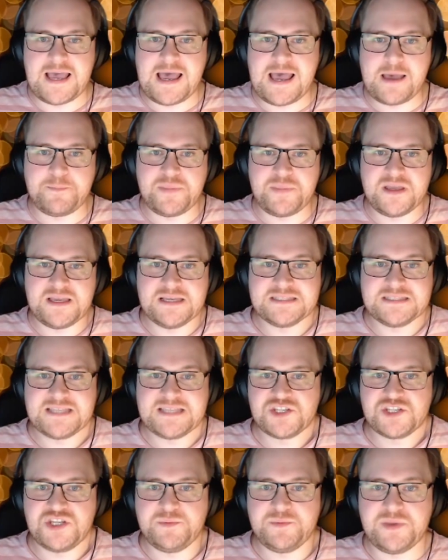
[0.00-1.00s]
app has
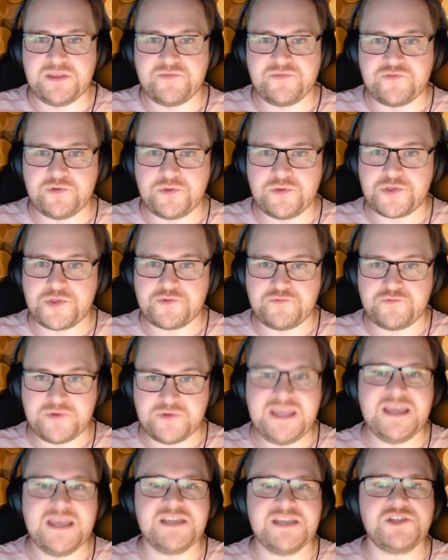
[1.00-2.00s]
actually been through
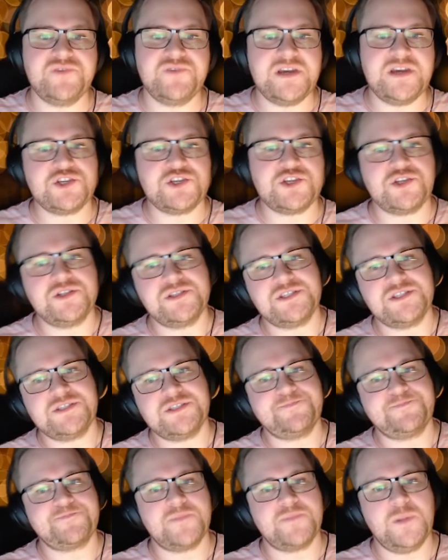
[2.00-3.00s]
3 iterations,
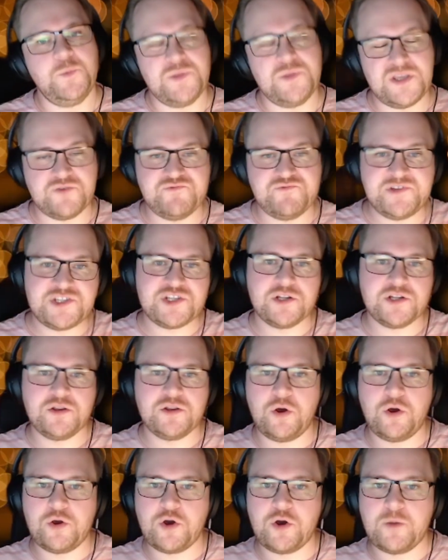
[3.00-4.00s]
with the original
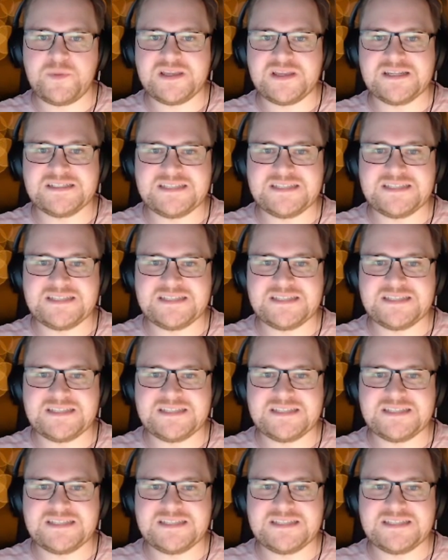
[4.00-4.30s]
logo being a